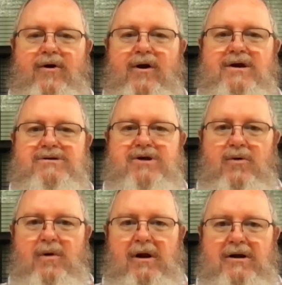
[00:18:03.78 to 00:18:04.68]
there is
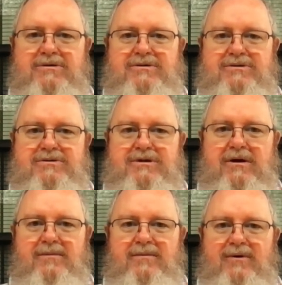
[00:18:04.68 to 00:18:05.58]
no
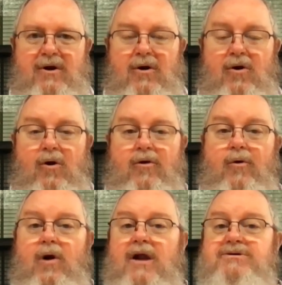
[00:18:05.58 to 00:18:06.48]
relationship, or the
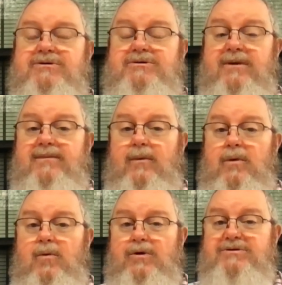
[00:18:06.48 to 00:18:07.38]
relationship that
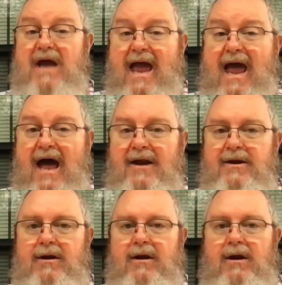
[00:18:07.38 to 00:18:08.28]
we once had
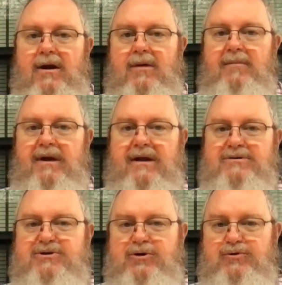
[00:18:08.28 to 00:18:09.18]

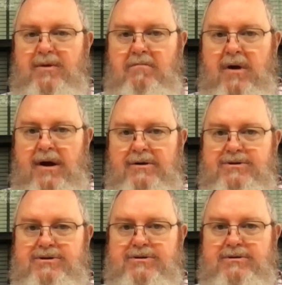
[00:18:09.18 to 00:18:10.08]
begins to
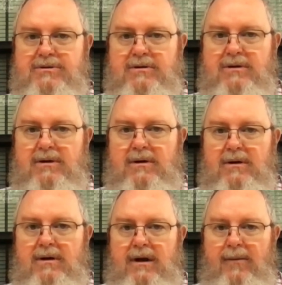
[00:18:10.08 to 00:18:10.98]
diminish,
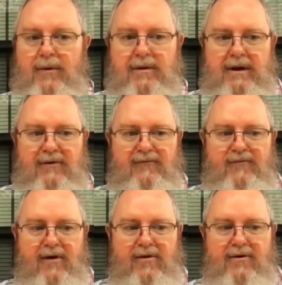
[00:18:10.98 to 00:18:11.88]
and we get
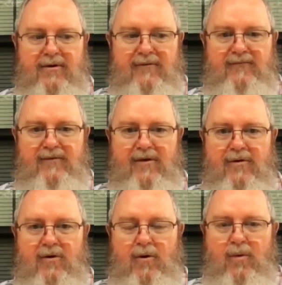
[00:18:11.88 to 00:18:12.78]
further and
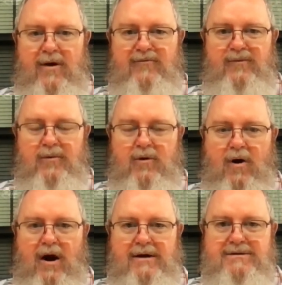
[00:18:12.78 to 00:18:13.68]
further away from
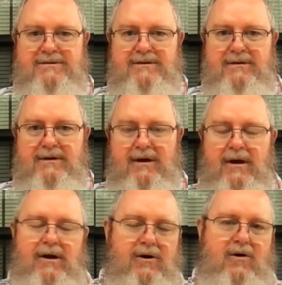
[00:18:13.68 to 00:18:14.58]
Christ.
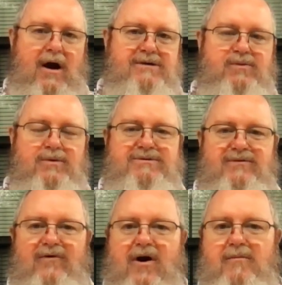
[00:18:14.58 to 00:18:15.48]
Christ wants
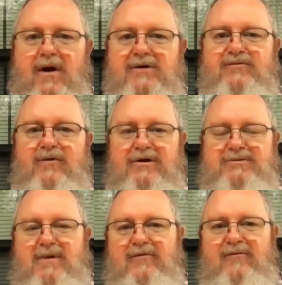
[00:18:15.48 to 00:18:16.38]
the very best for
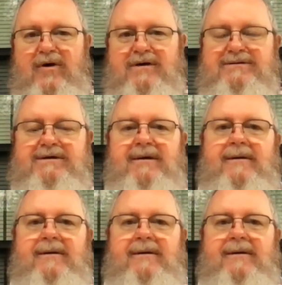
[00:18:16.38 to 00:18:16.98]
us, my friends.